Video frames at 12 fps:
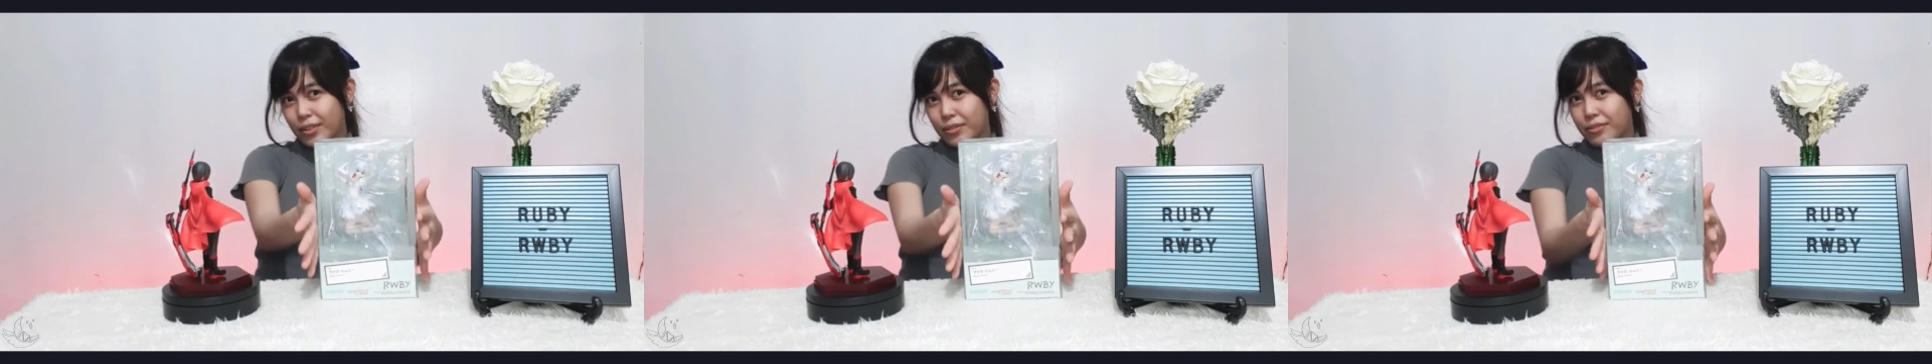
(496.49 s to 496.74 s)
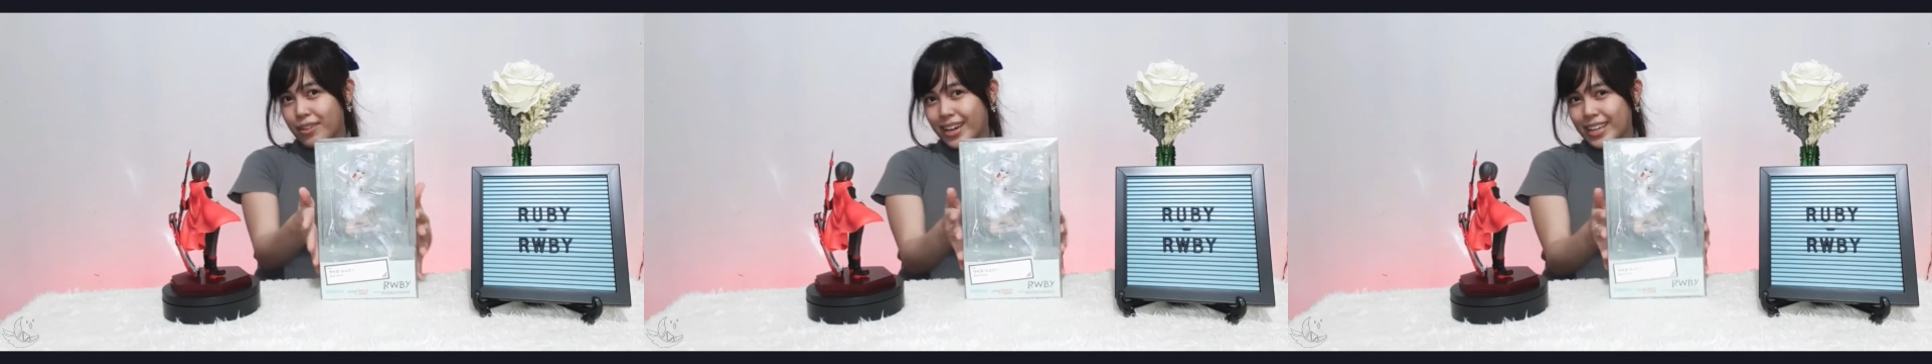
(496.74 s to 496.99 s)

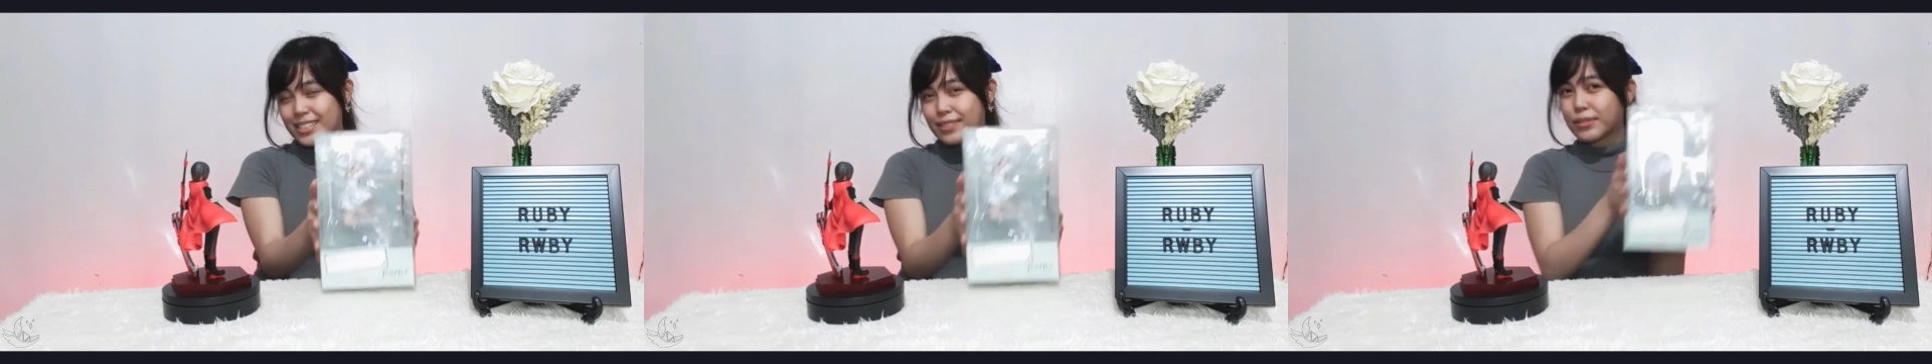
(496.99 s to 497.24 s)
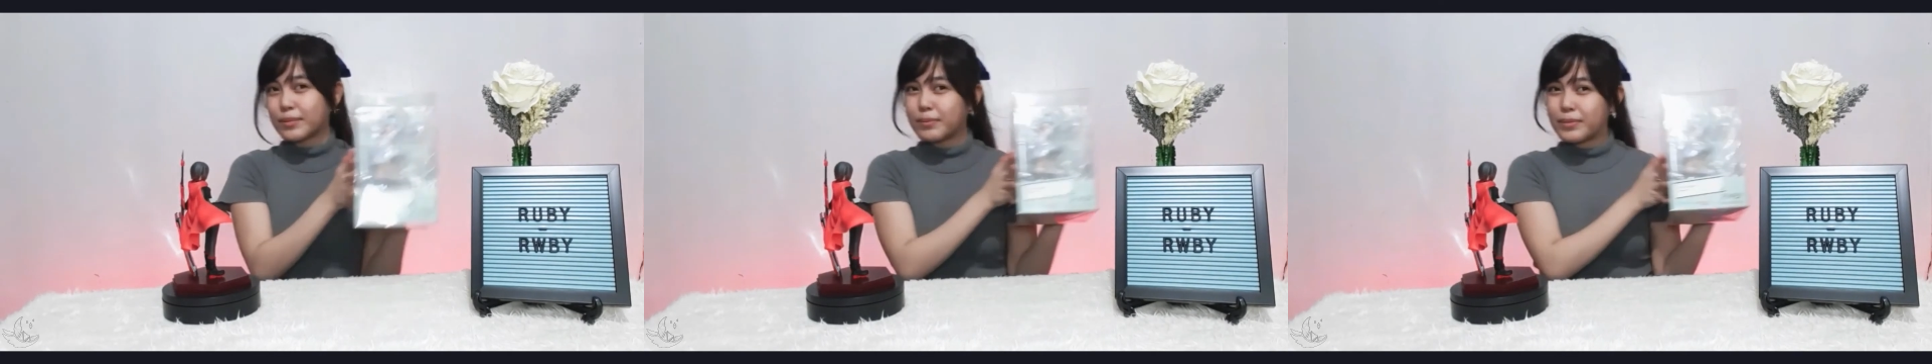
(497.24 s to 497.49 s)
Wise
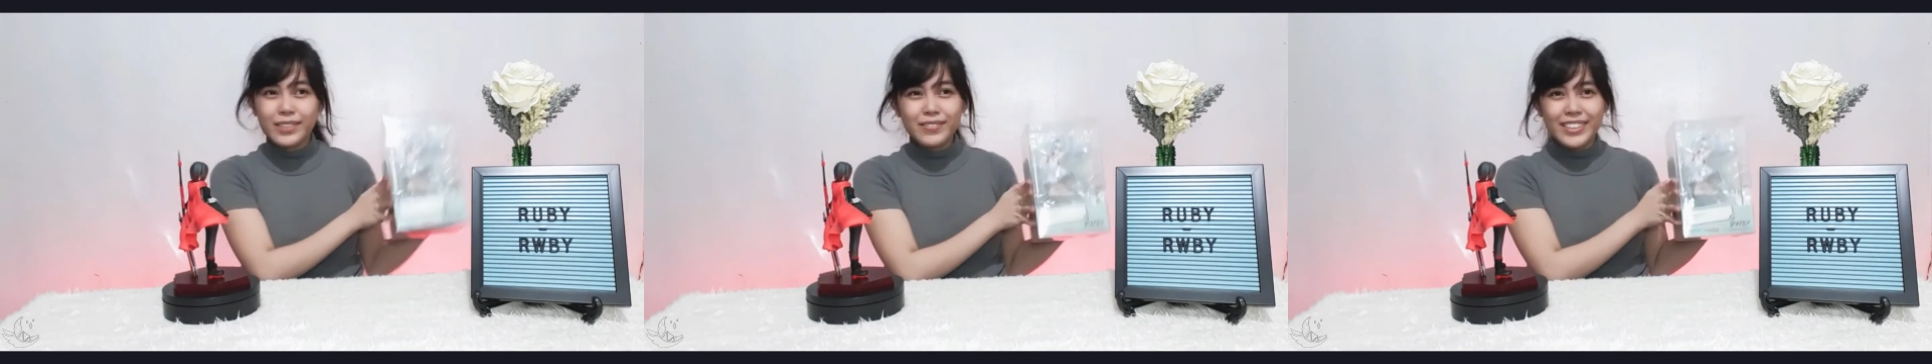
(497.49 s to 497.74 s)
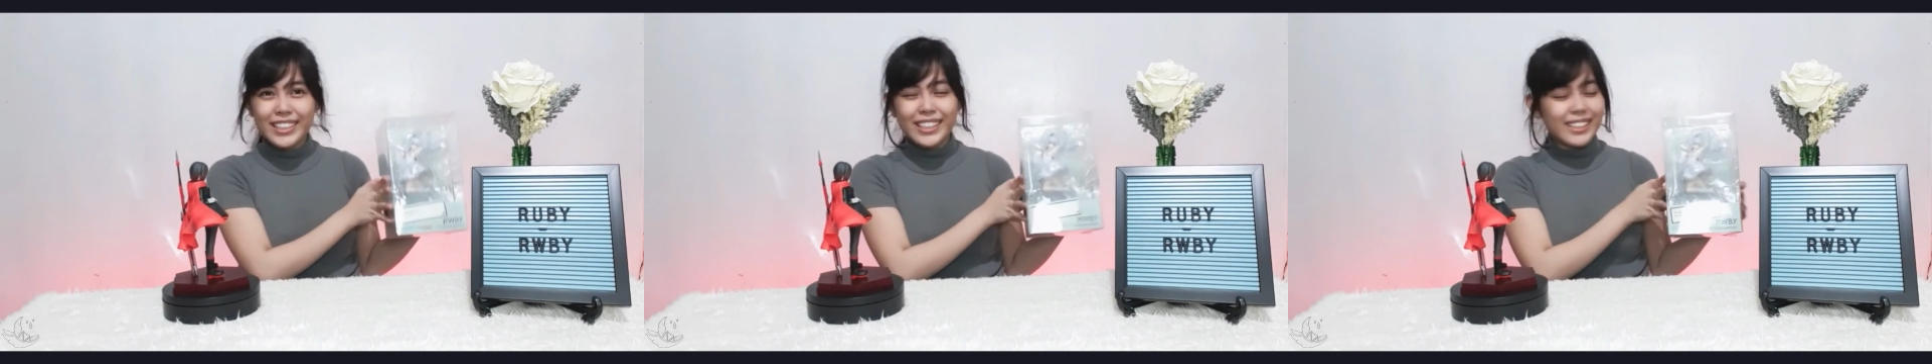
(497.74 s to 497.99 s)
from RWBY
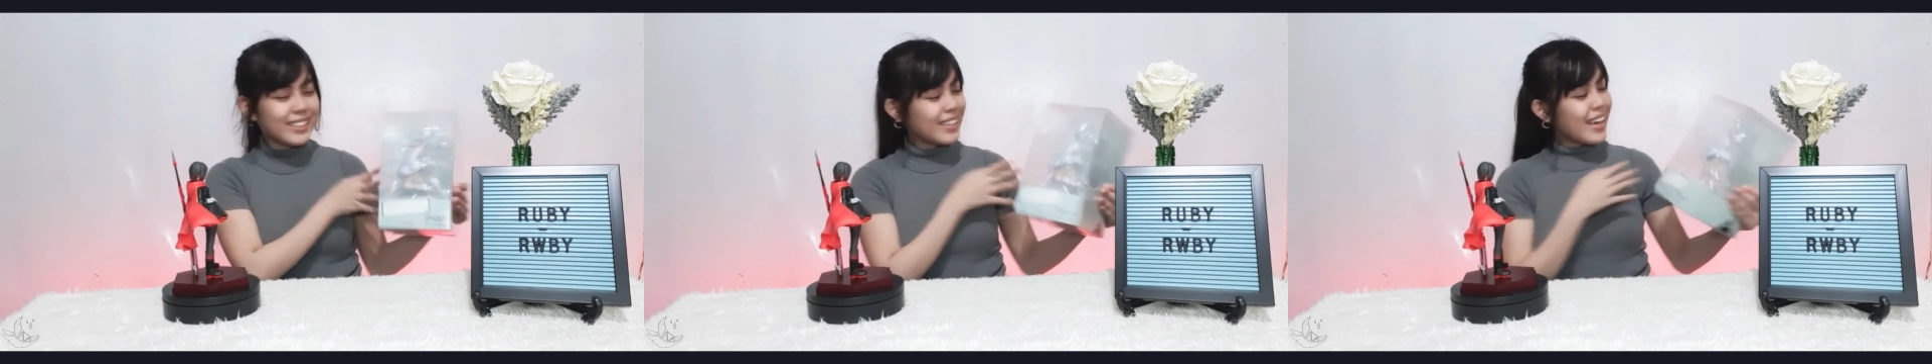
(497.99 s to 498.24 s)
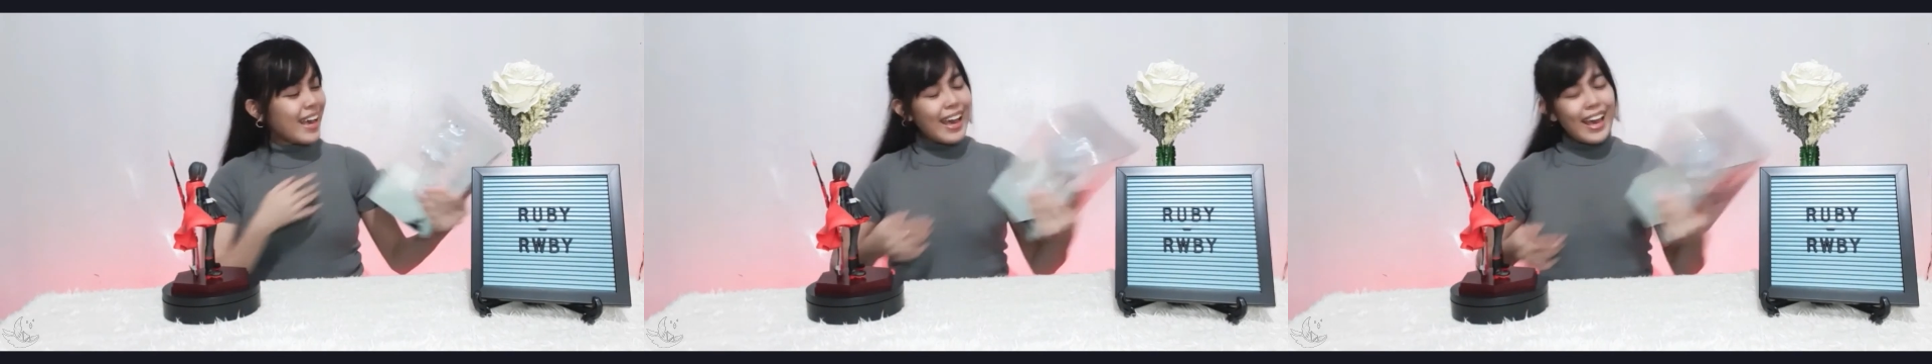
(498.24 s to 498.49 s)

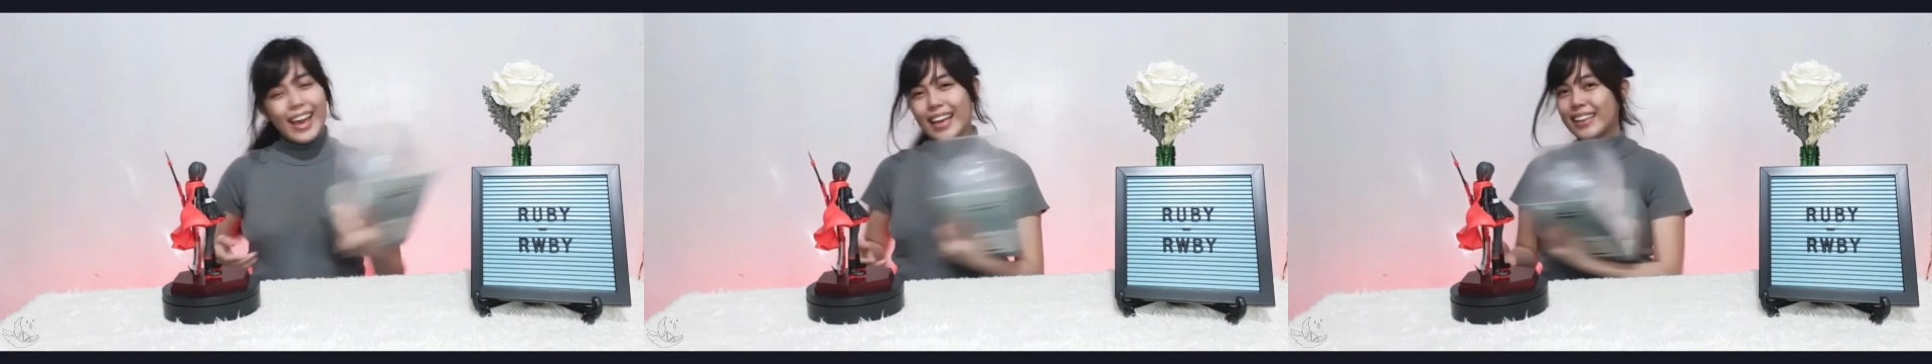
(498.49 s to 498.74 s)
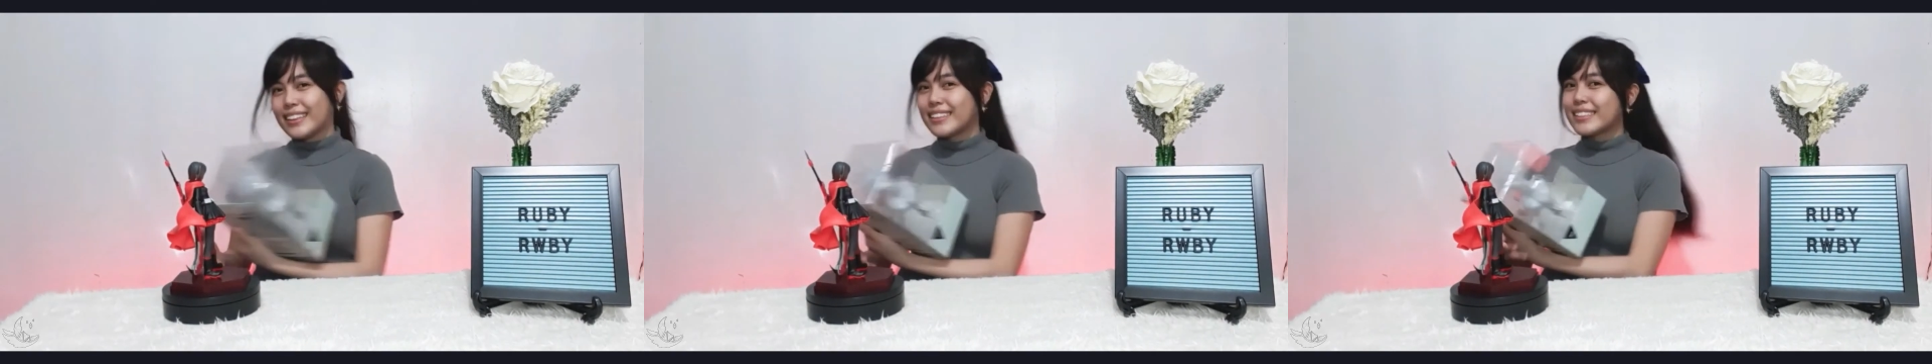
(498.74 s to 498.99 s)

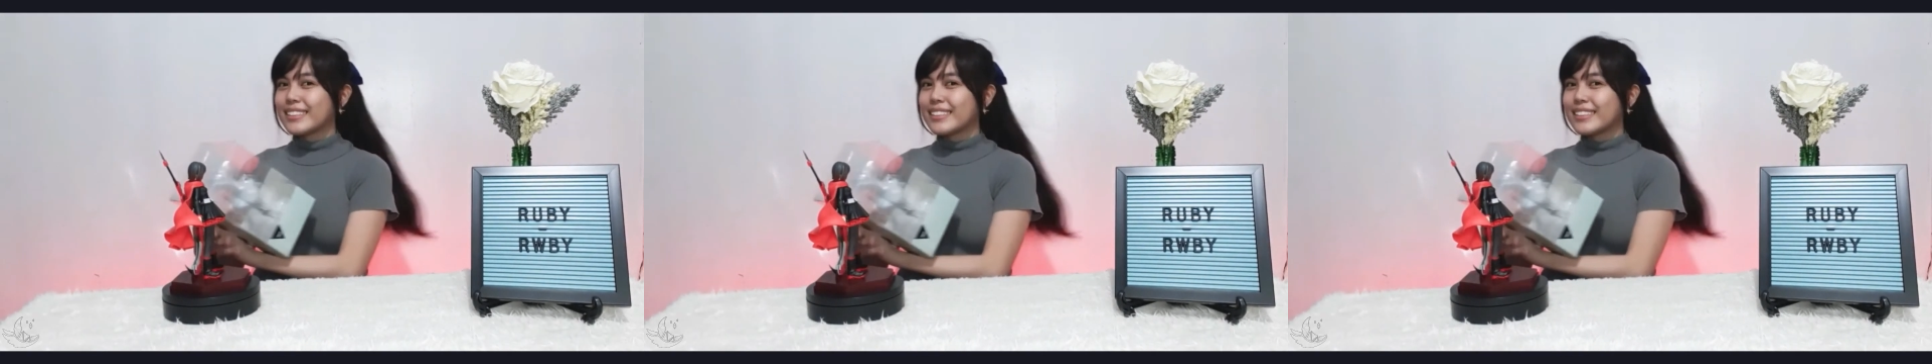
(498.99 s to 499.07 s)
and